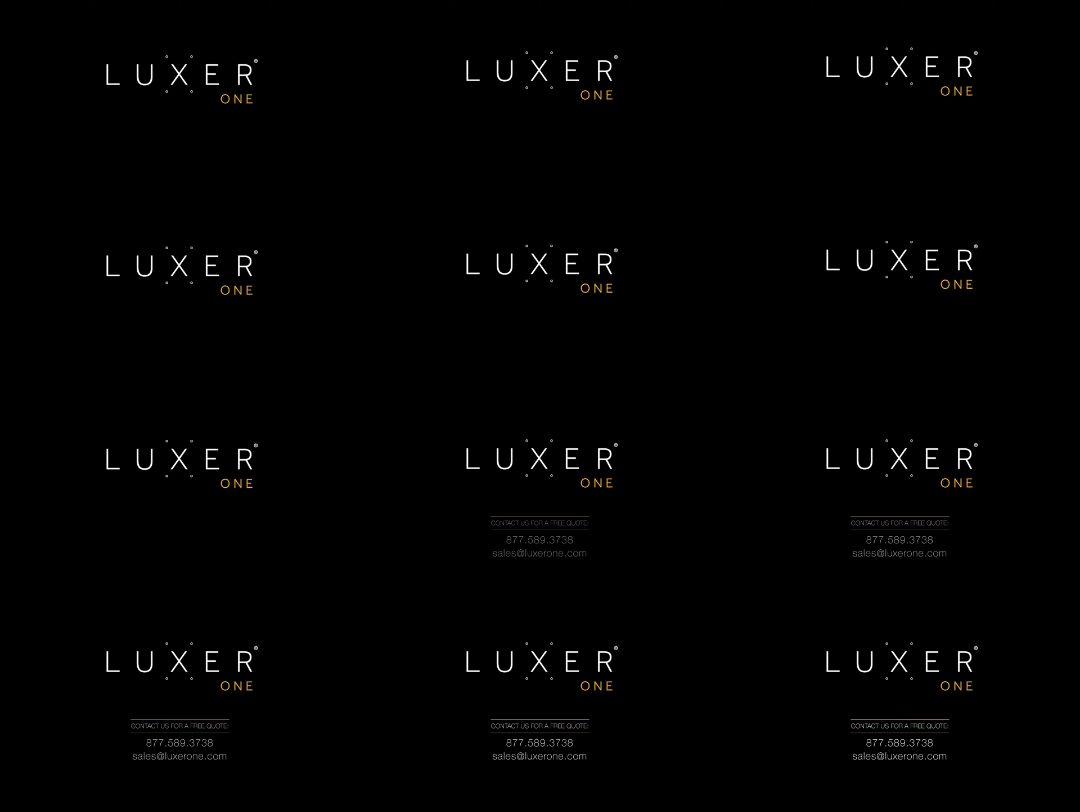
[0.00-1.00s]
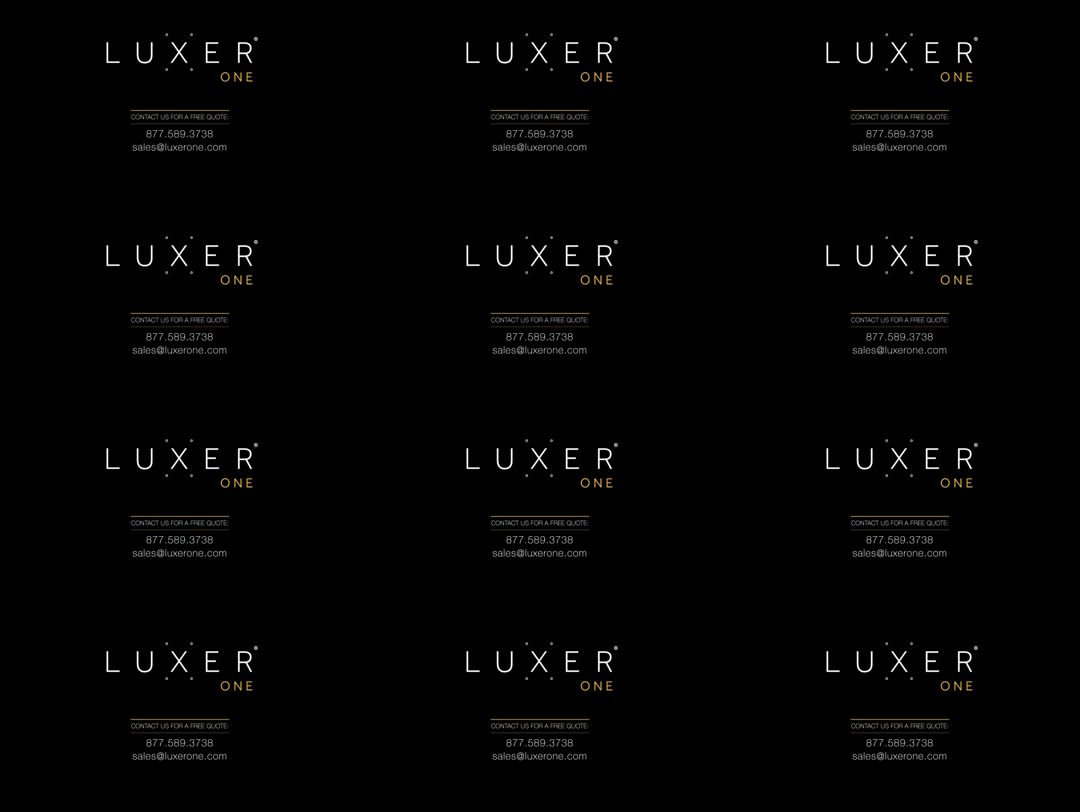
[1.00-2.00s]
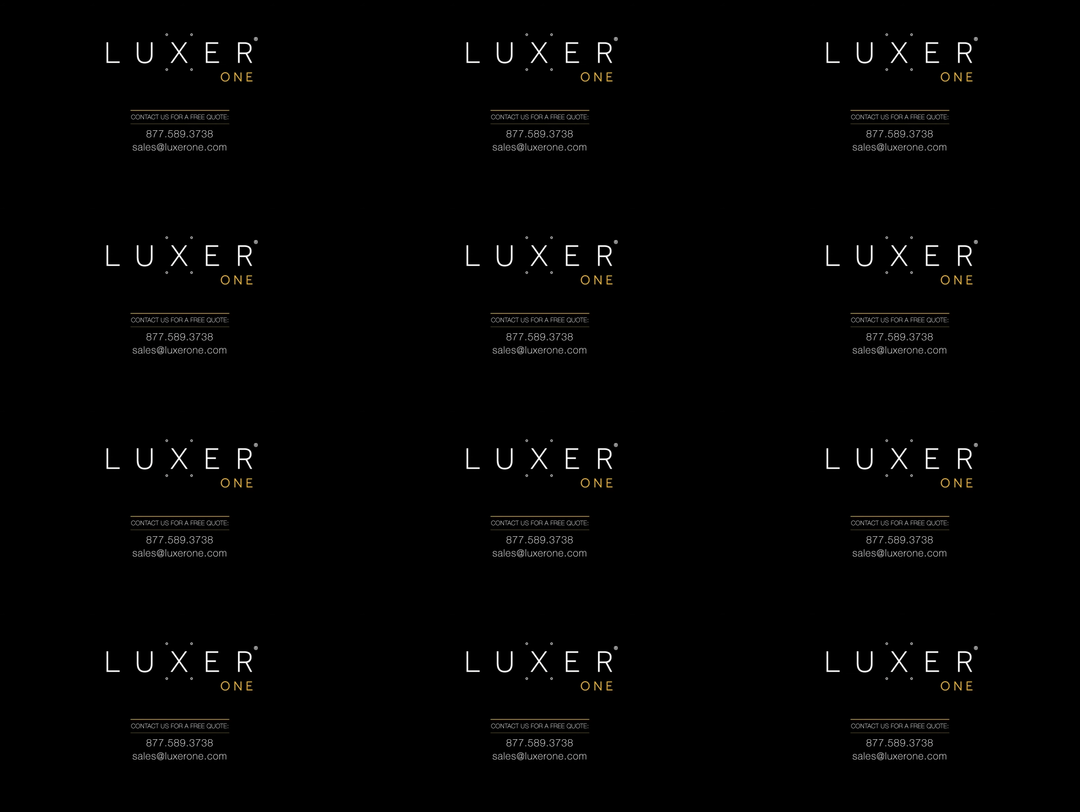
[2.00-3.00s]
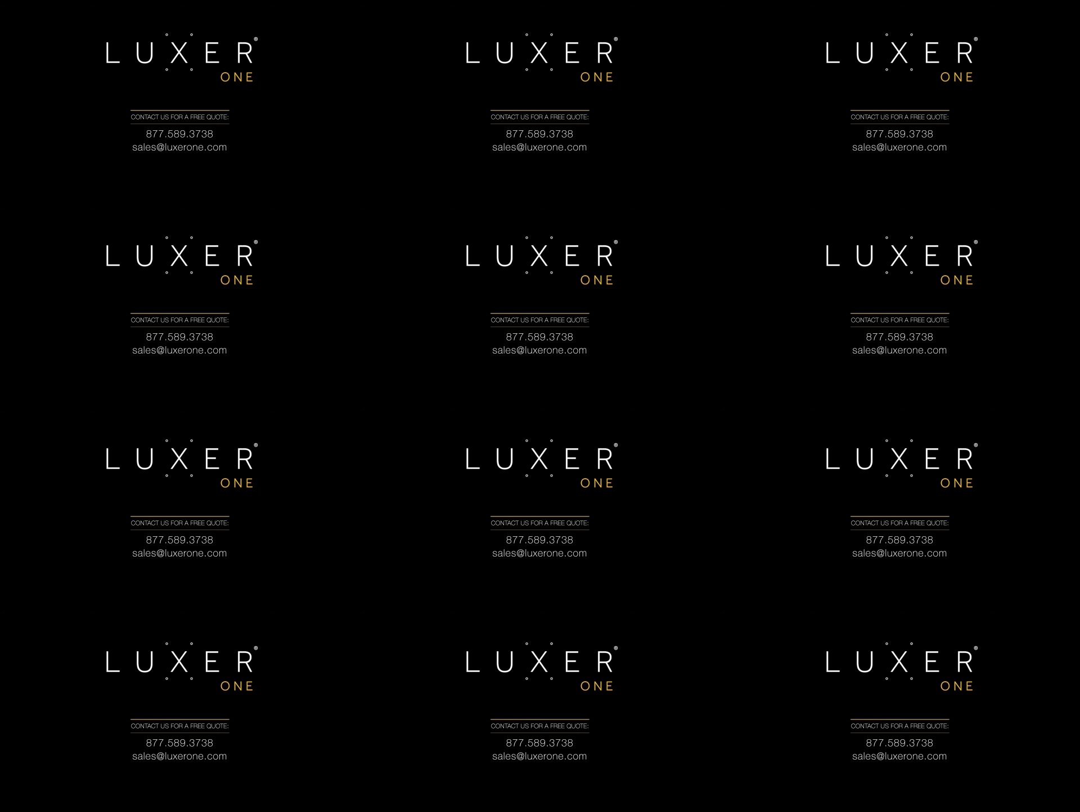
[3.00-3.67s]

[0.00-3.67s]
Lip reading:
(no speaker visible)